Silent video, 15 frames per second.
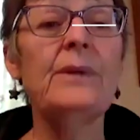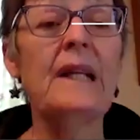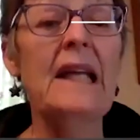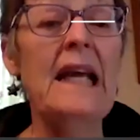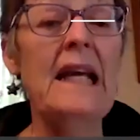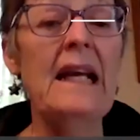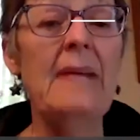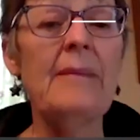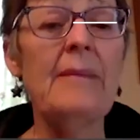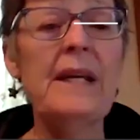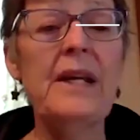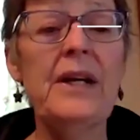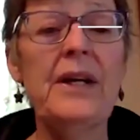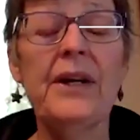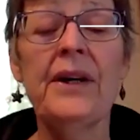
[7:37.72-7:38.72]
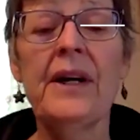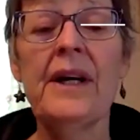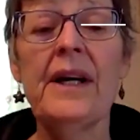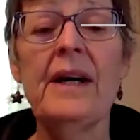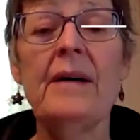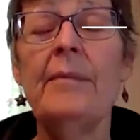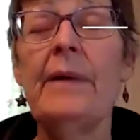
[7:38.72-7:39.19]
do it again. I'm
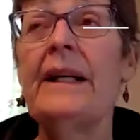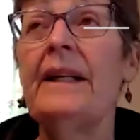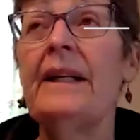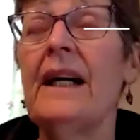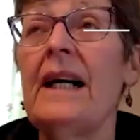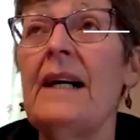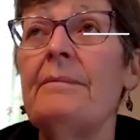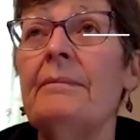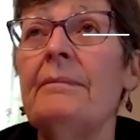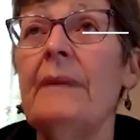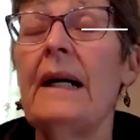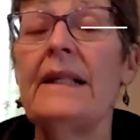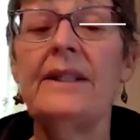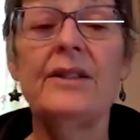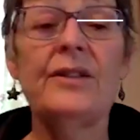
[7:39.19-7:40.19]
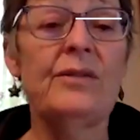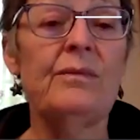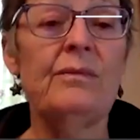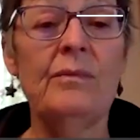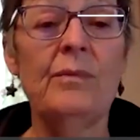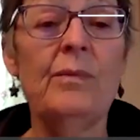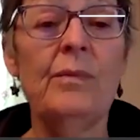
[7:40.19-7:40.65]
here, but um, I just,
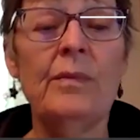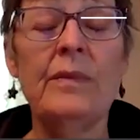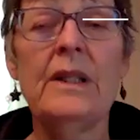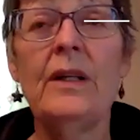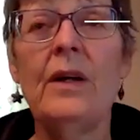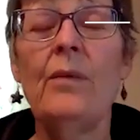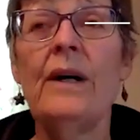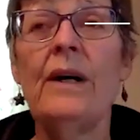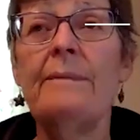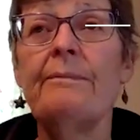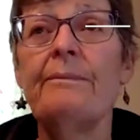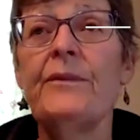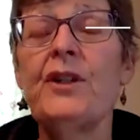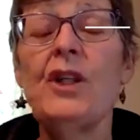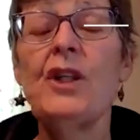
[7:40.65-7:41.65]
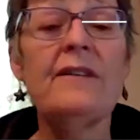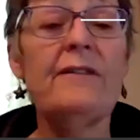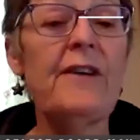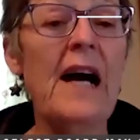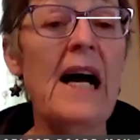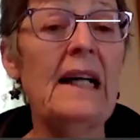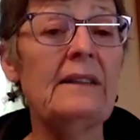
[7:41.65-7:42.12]
you know, um, Gina
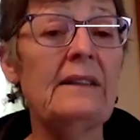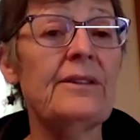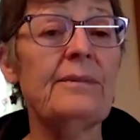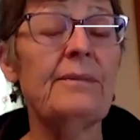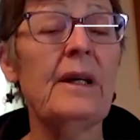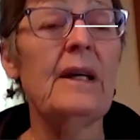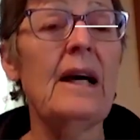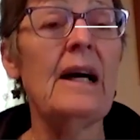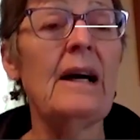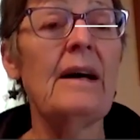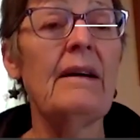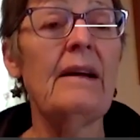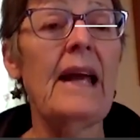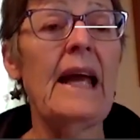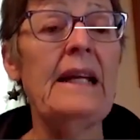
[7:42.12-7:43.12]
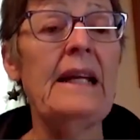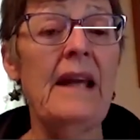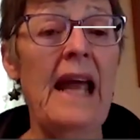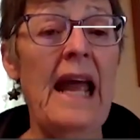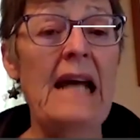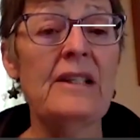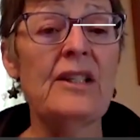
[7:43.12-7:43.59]
Fox uh, had
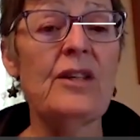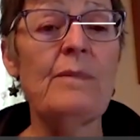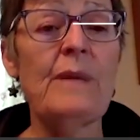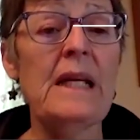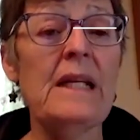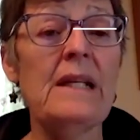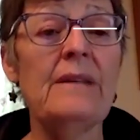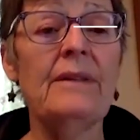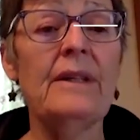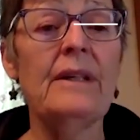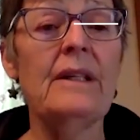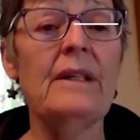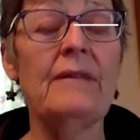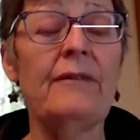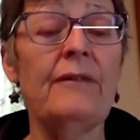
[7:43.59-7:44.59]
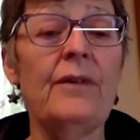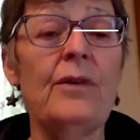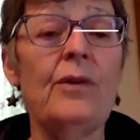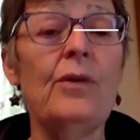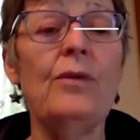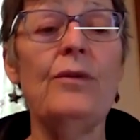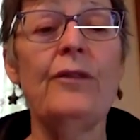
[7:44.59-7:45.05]
asked me if
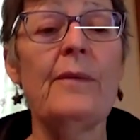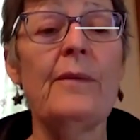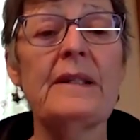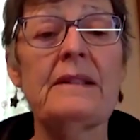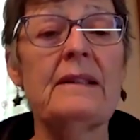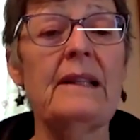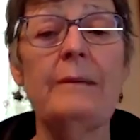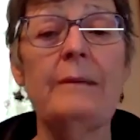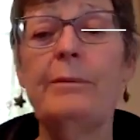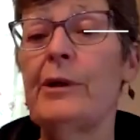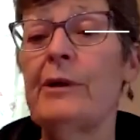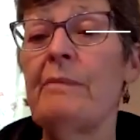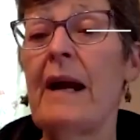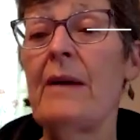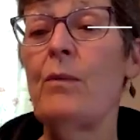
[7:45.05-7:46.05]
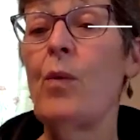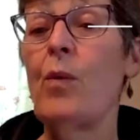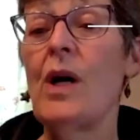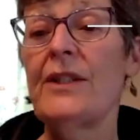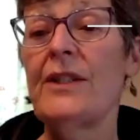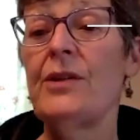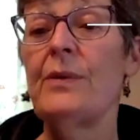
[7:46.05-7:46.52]
who from the select board might
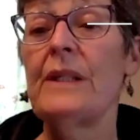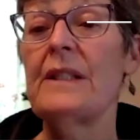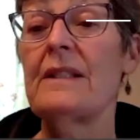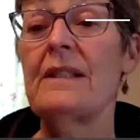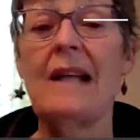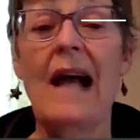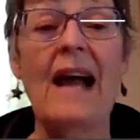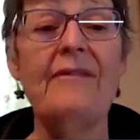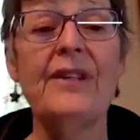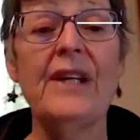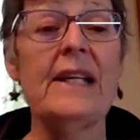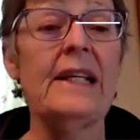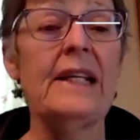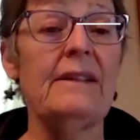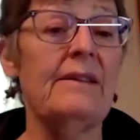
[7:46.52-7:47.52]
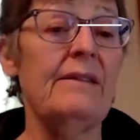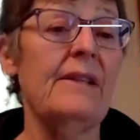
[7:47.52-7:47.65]
want to. And since I've done it